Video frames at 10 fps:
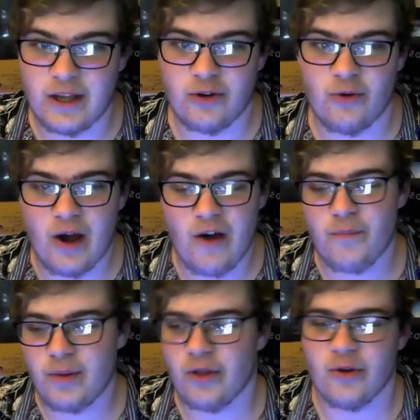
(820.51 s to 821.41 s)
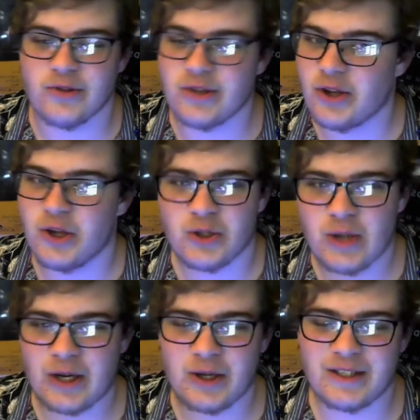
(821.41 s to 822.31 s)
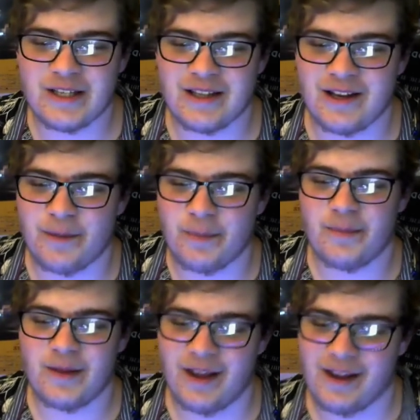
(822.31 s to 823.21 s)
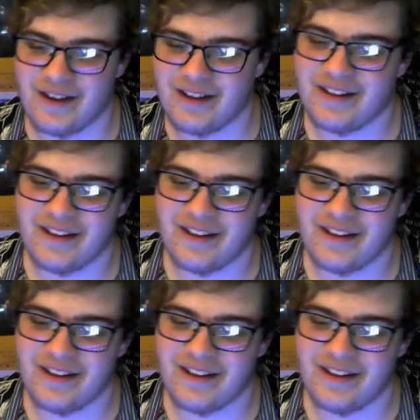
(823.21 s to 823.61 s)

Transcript: They do have pillows, so I could set that up and be like,